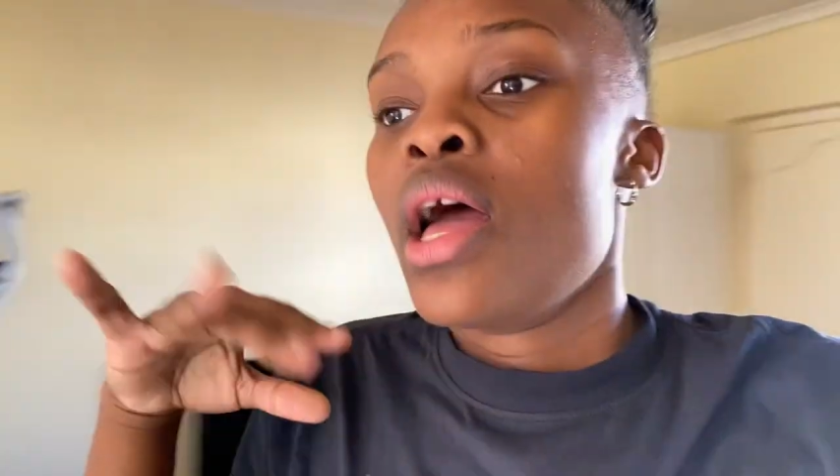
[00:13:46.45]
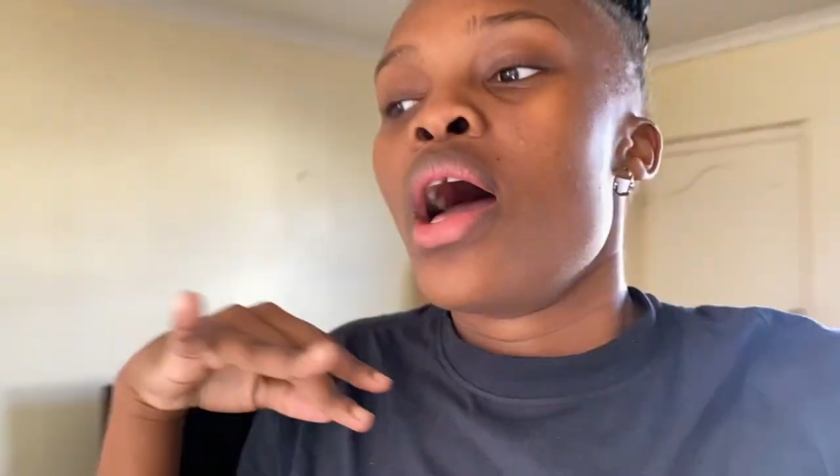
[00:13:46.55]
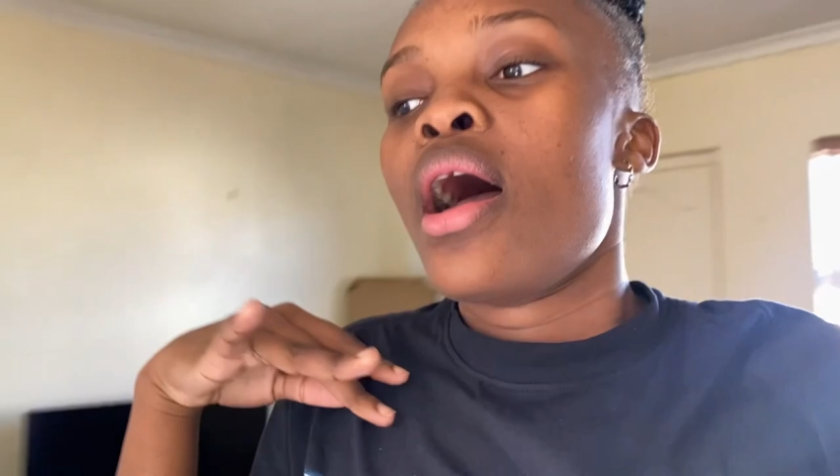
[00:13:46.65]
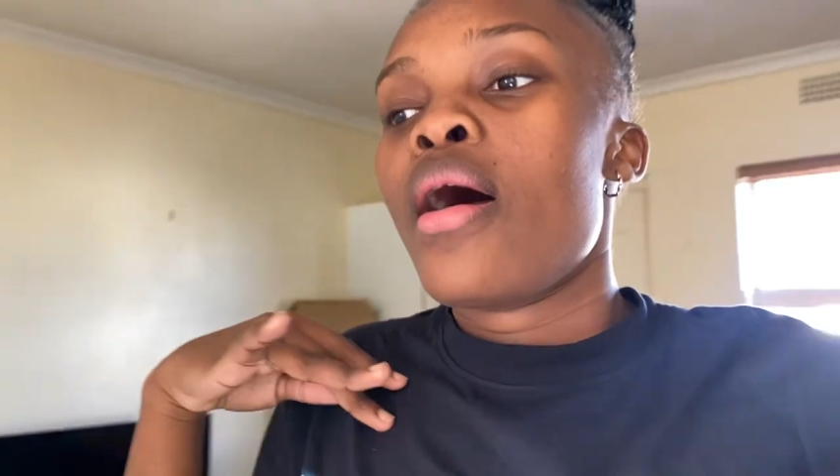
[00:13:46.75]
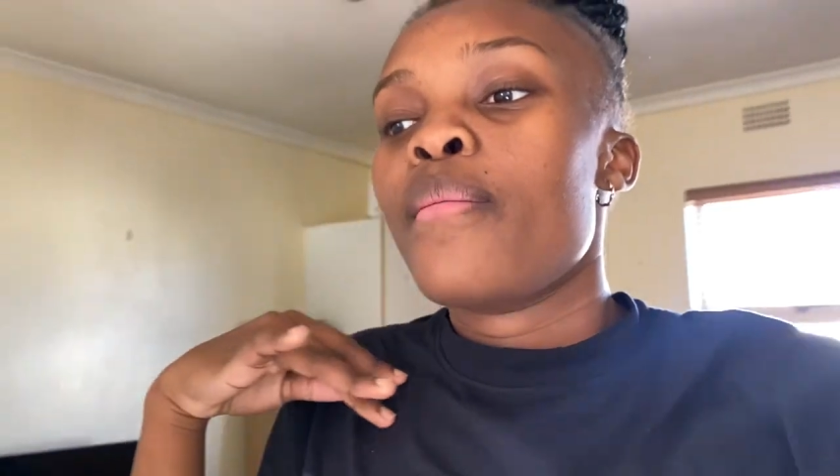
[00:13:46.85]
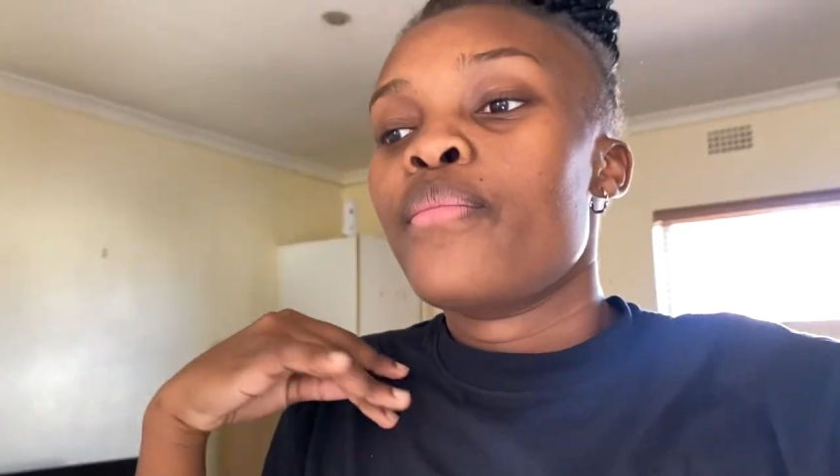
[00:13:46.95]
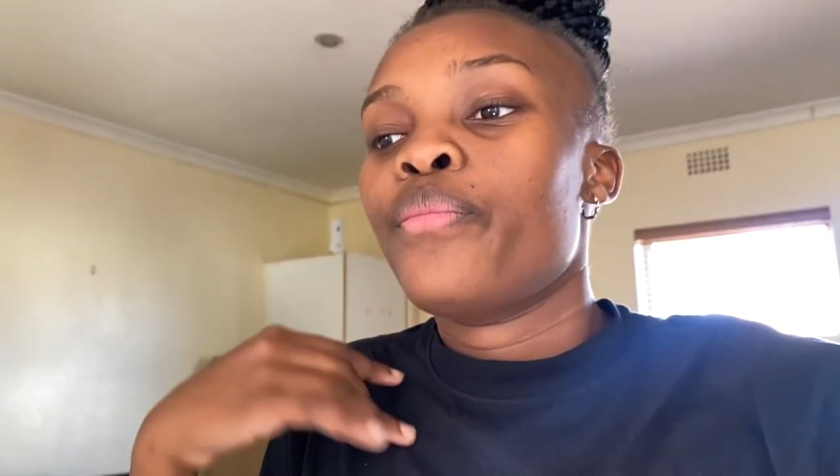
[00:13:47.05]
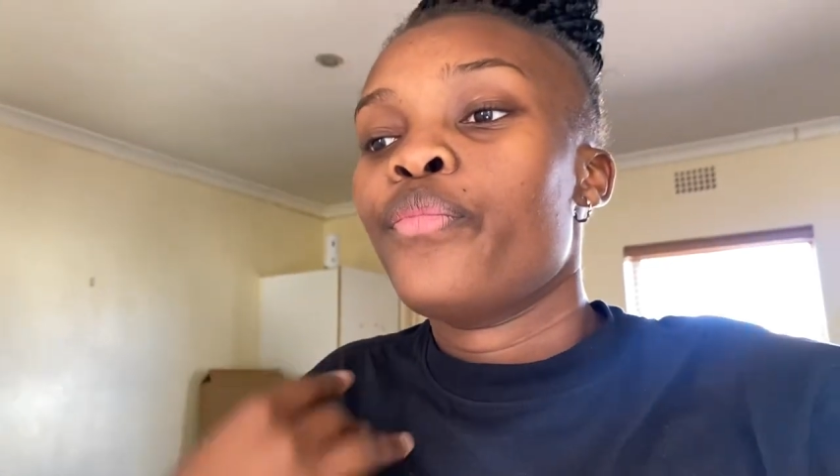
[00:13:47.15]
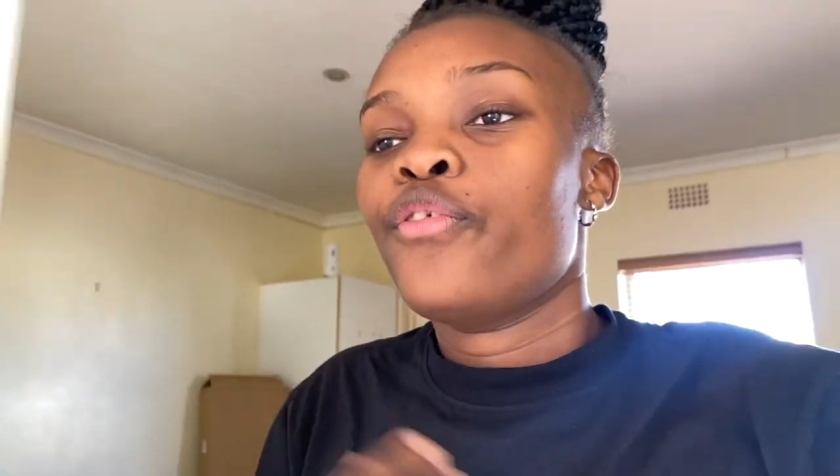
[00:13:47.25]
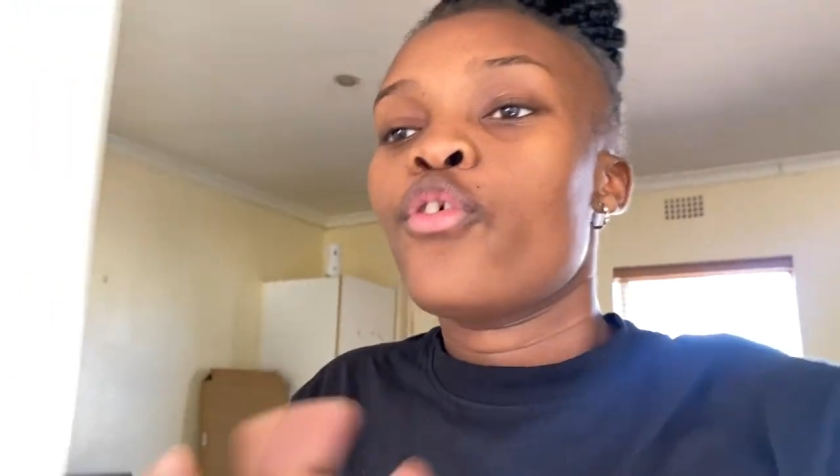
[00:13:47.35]

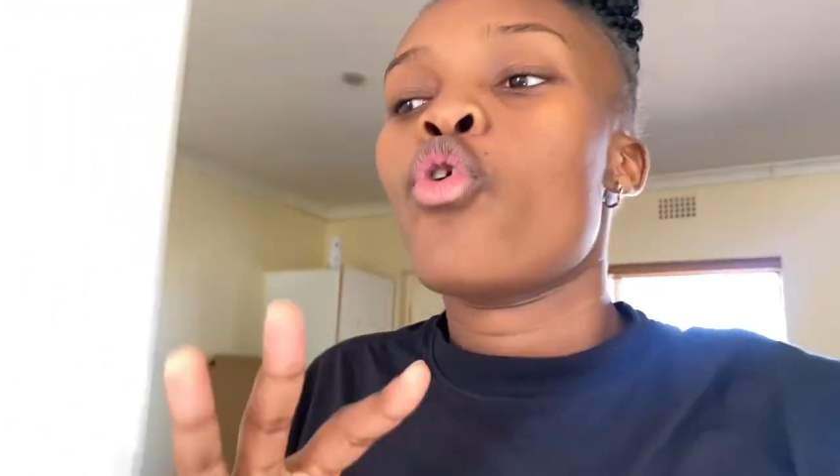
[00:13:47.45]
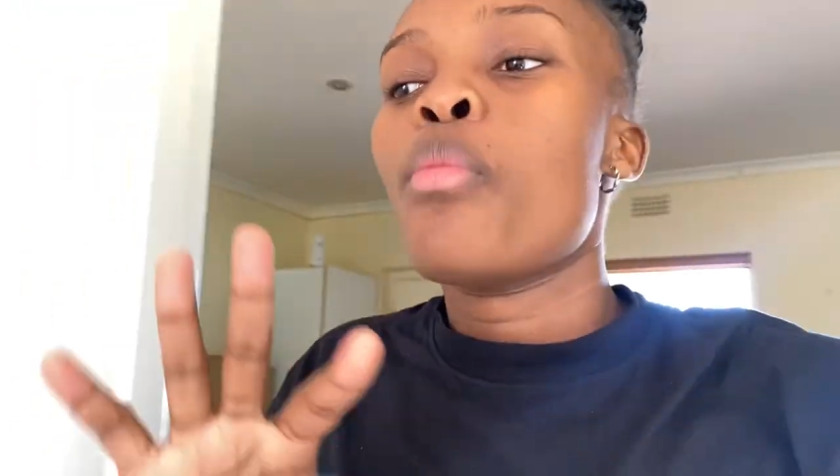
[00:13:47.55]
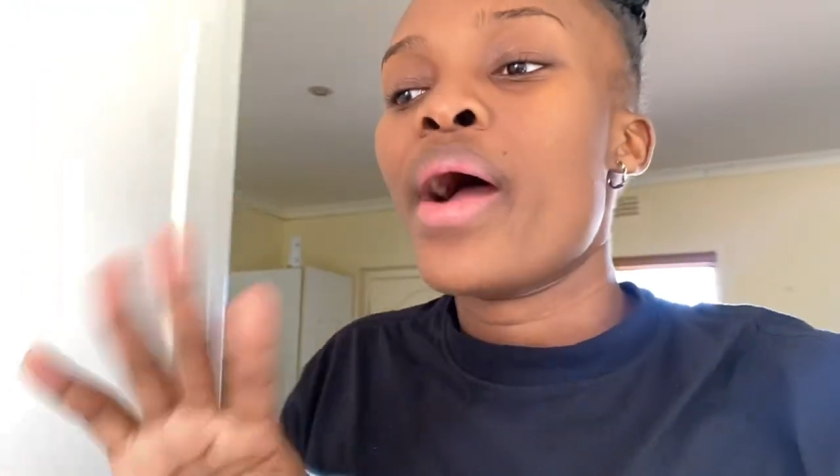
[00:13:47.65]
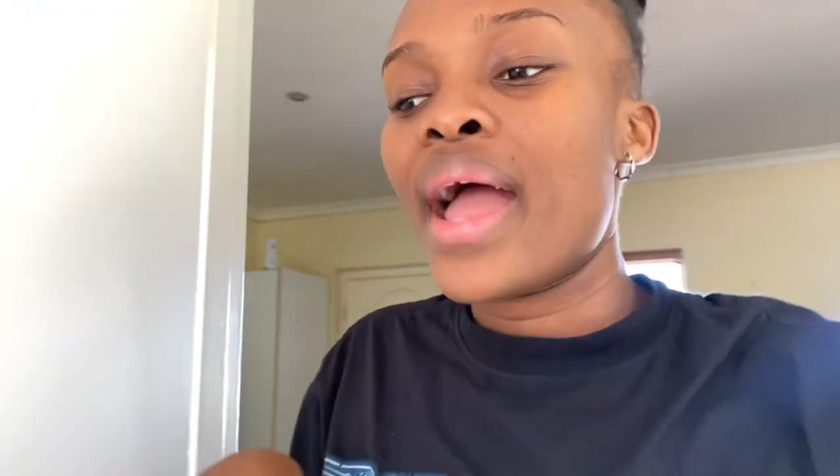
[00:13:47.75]
for my